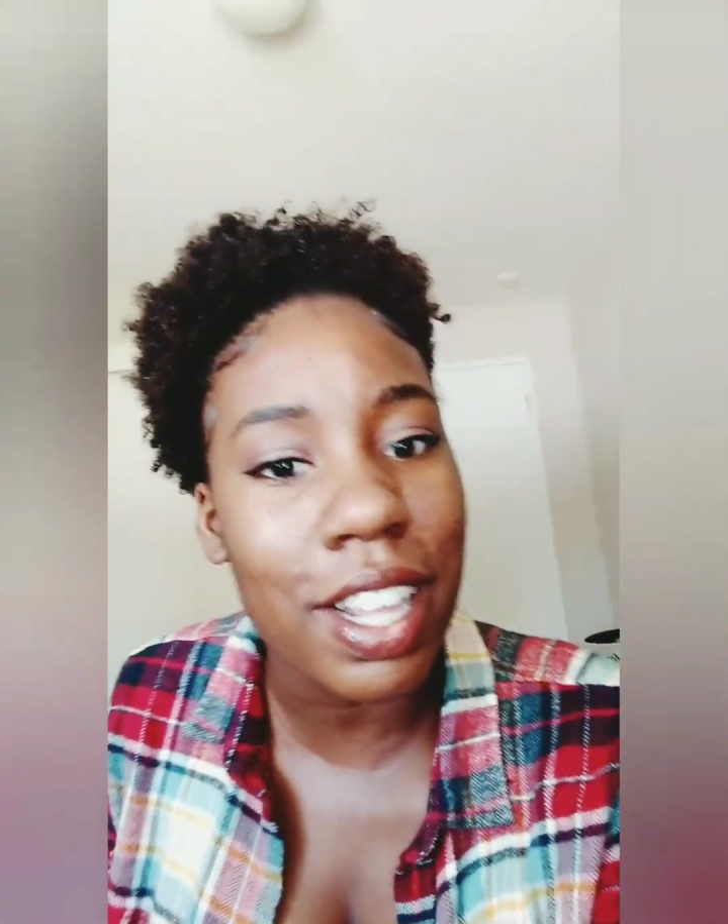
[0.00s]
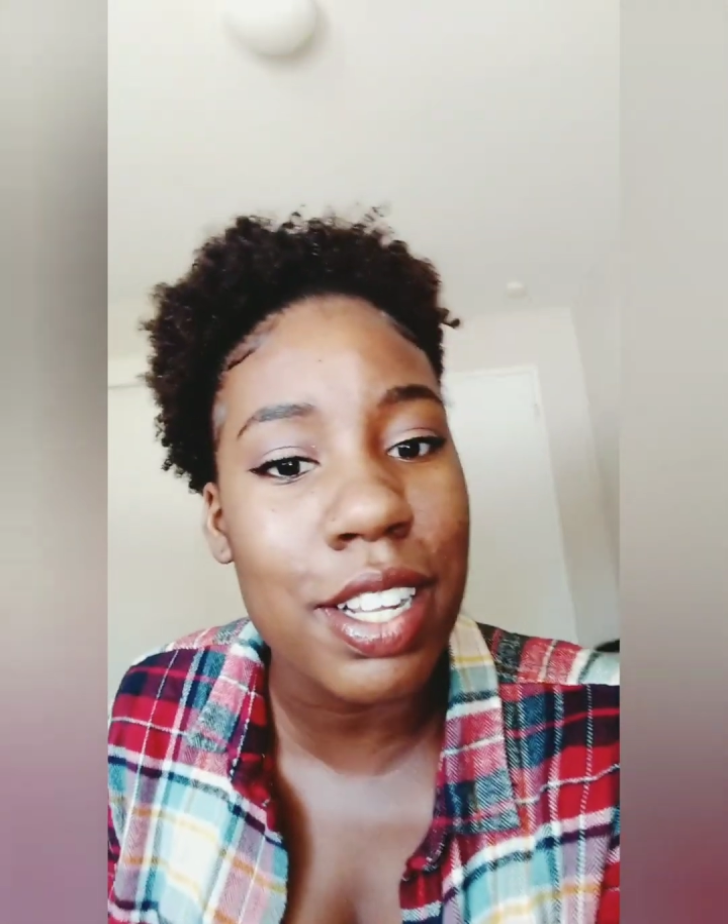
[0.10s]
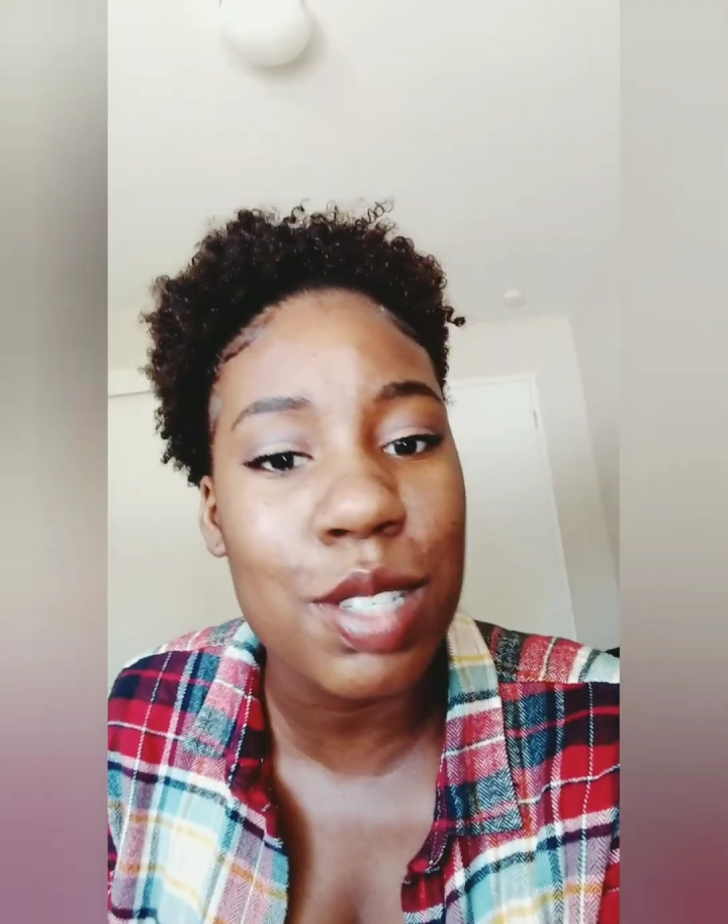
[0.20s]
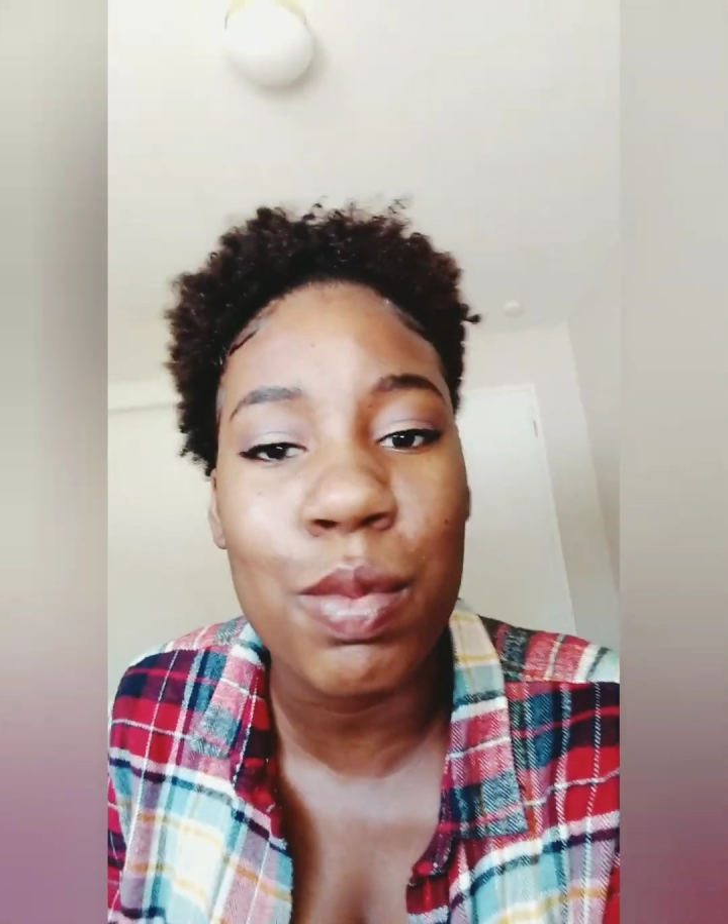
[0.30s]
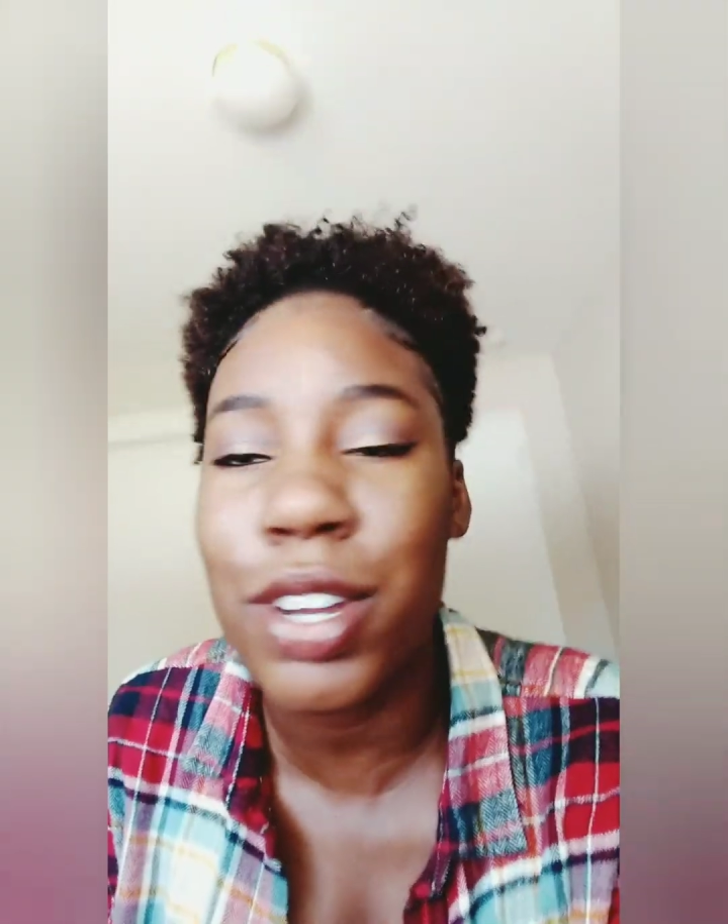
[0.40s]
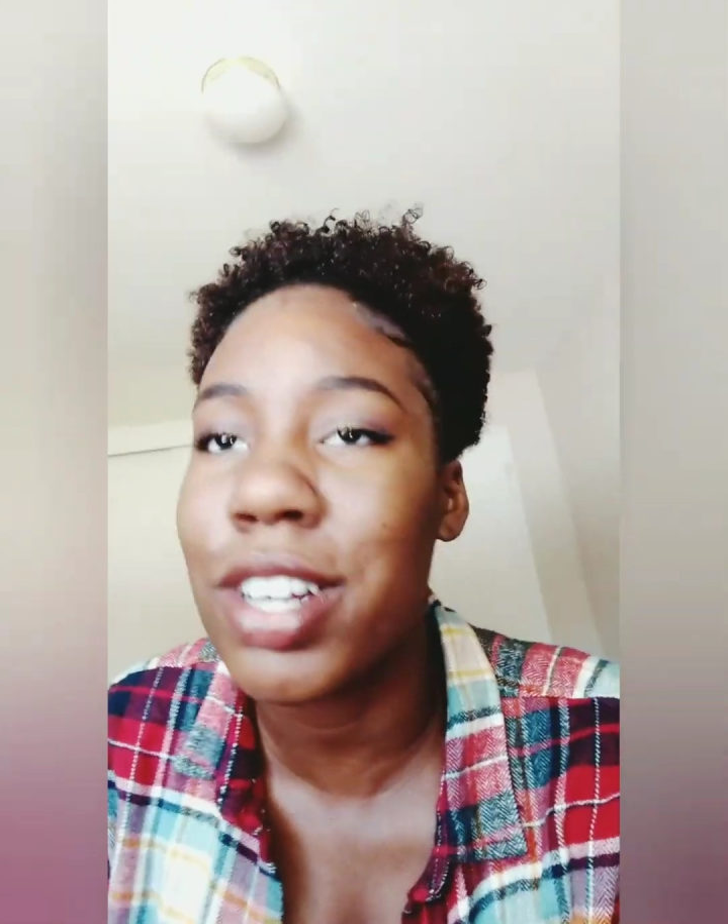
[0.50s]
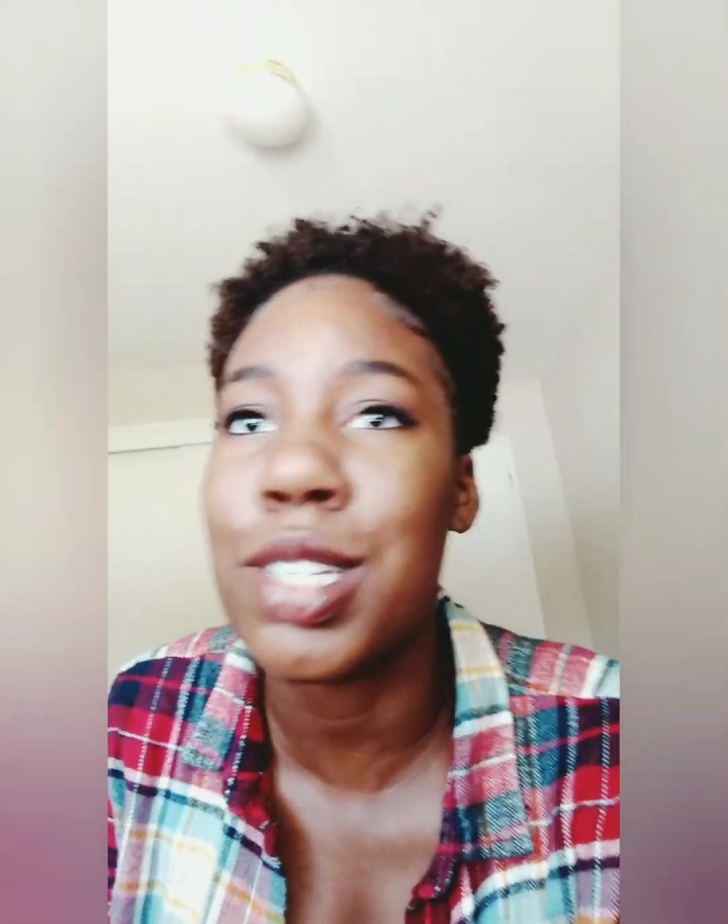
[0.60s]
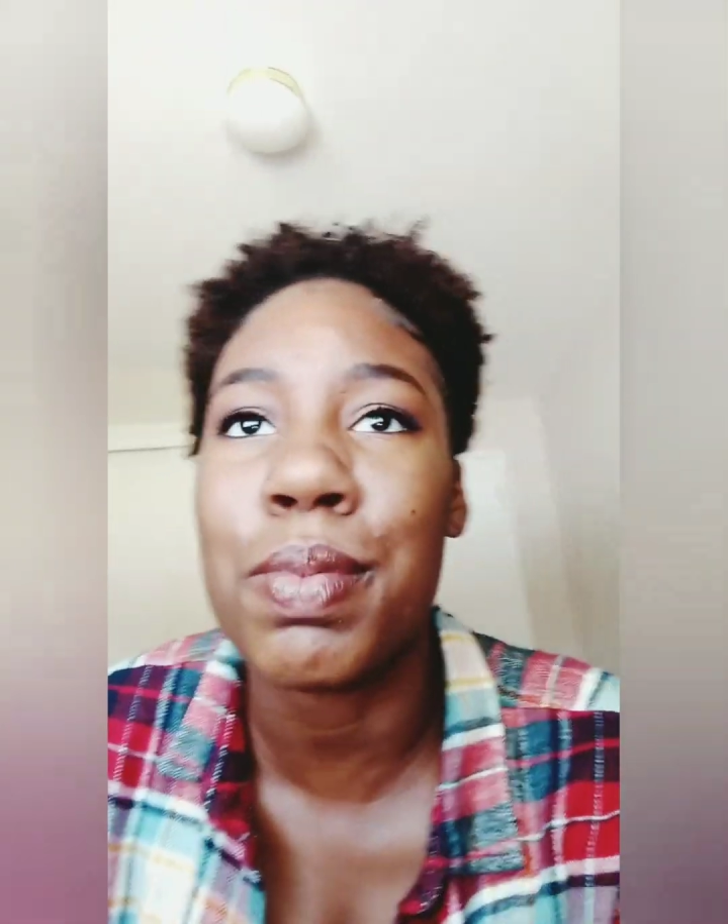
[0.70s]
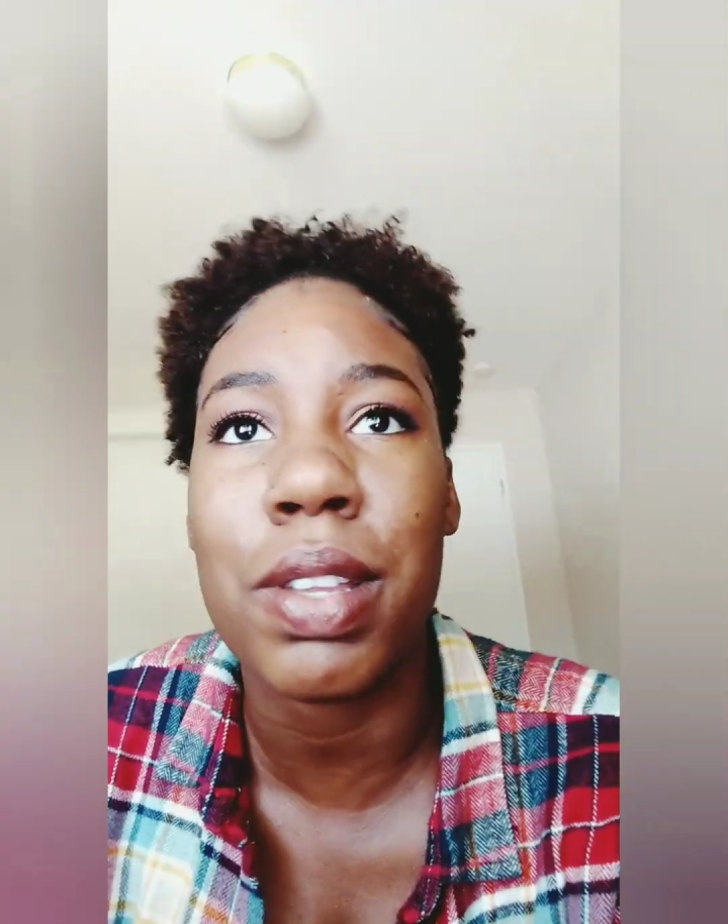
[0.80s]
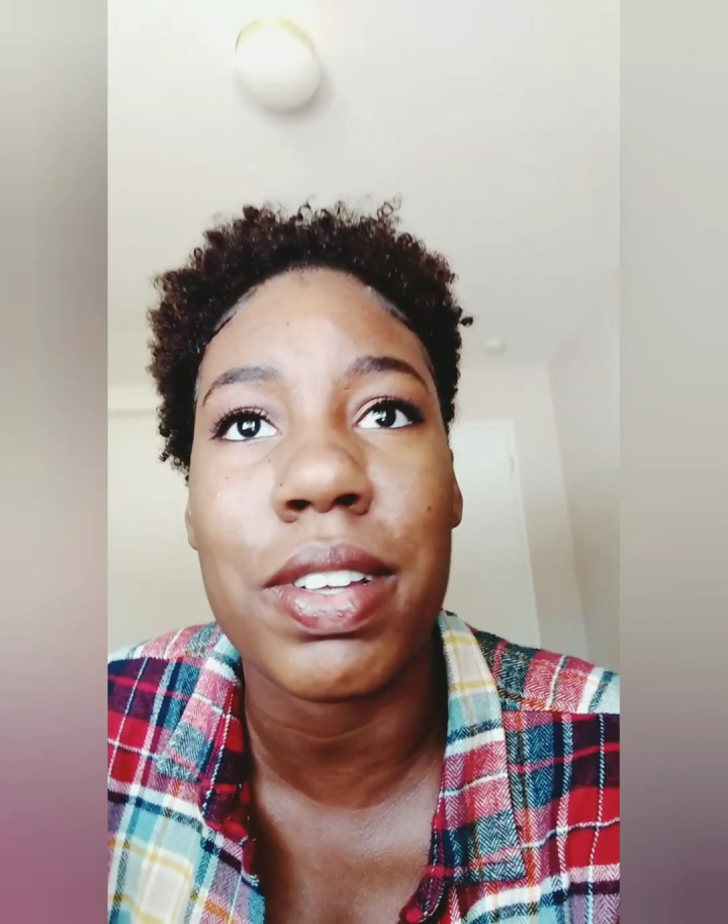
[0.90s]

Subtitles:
That is someone you're going to spend